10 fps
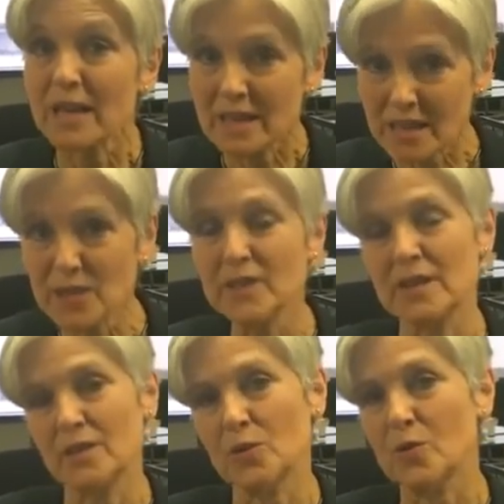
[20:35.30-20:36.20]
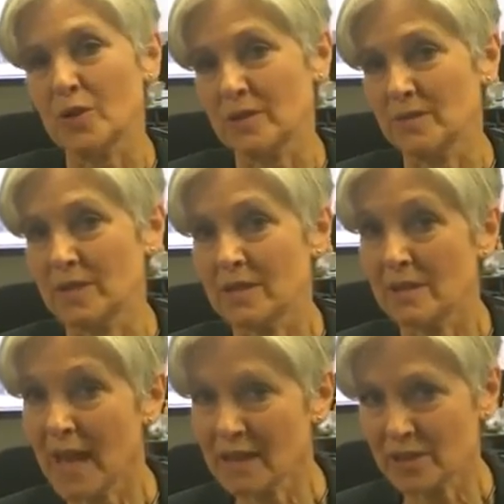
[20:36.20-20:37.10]
even in the course of this
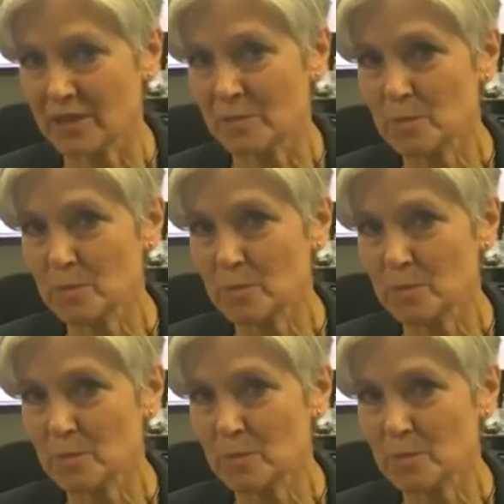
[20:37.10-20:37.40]
election.